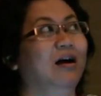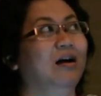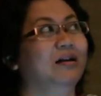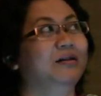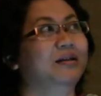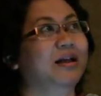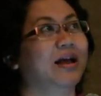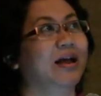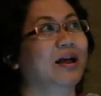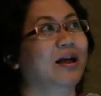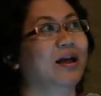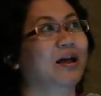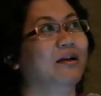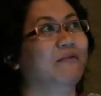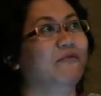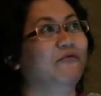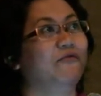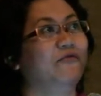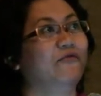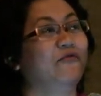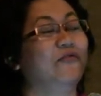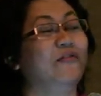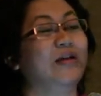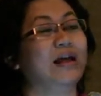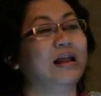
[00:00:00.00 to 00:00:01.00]
they
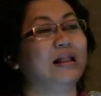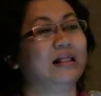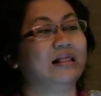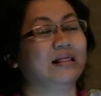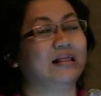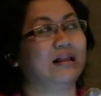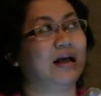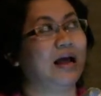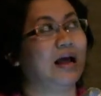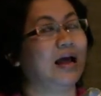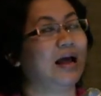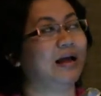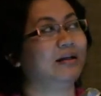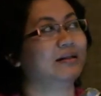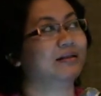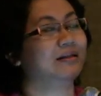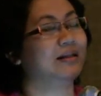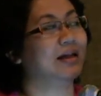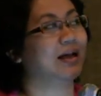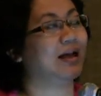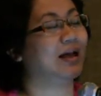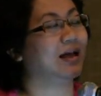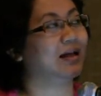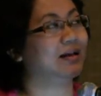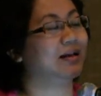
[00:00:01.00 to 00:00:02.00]
feel,
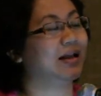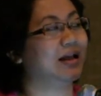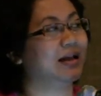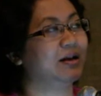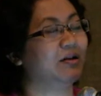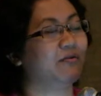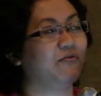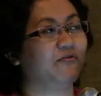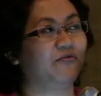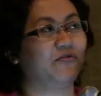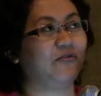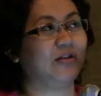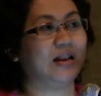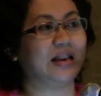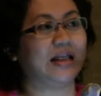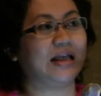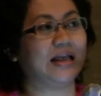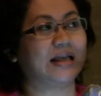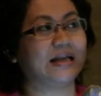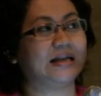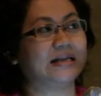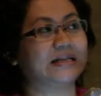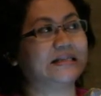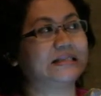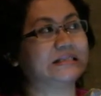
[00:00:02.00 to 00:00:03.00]
they're not
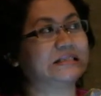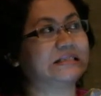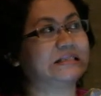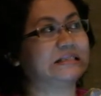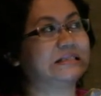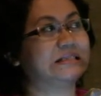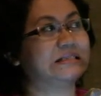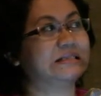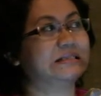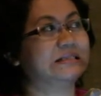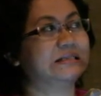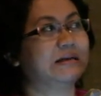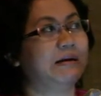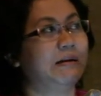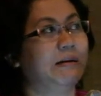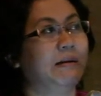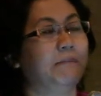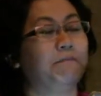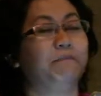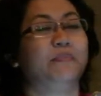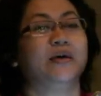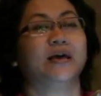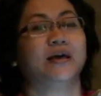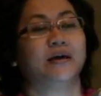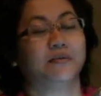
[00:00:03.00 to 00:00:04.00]
feeling
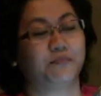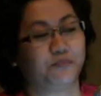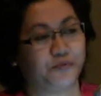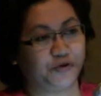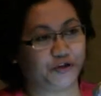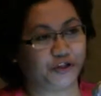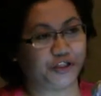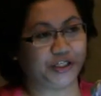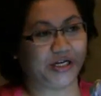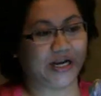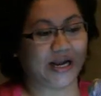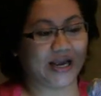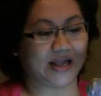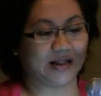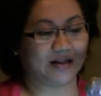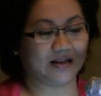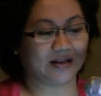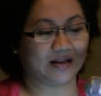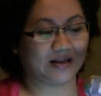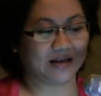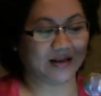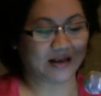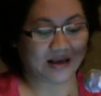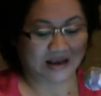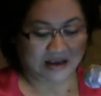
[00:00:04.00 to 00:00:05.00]
being appreciated.
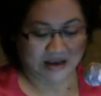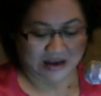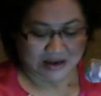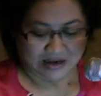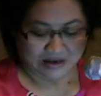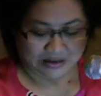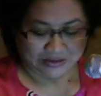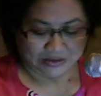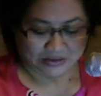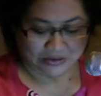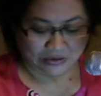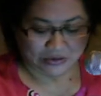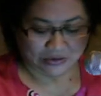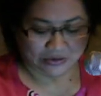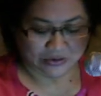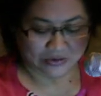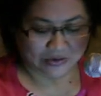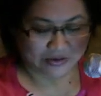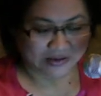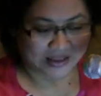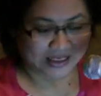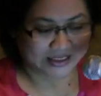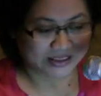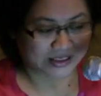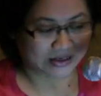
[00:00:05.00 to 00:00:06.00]
So
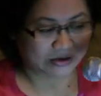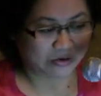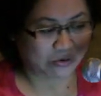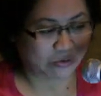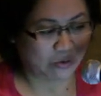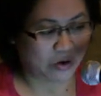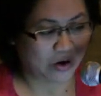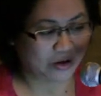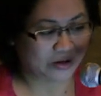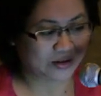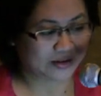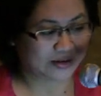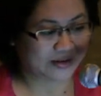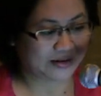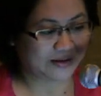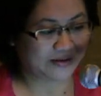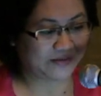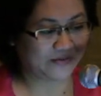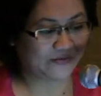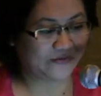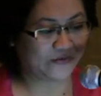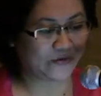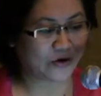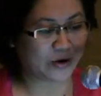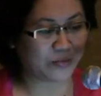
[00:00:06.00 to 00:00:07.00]
there's a quote
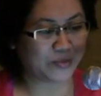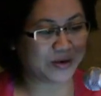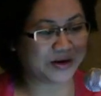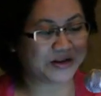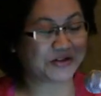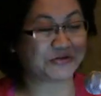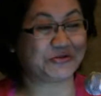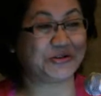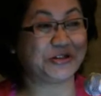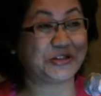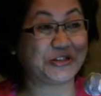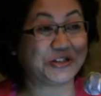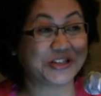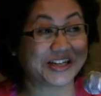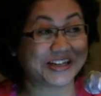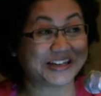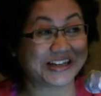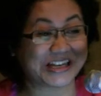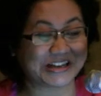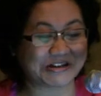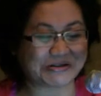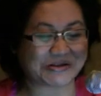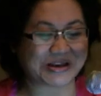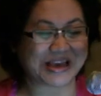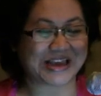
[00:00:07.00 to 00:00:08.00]
from a Christian
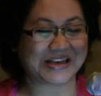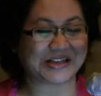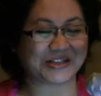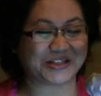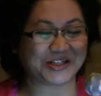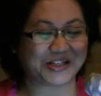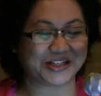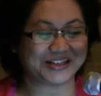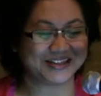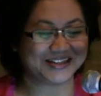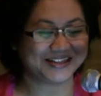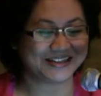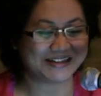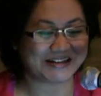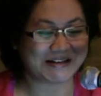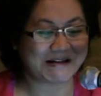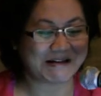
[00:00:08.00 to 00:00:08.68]
Education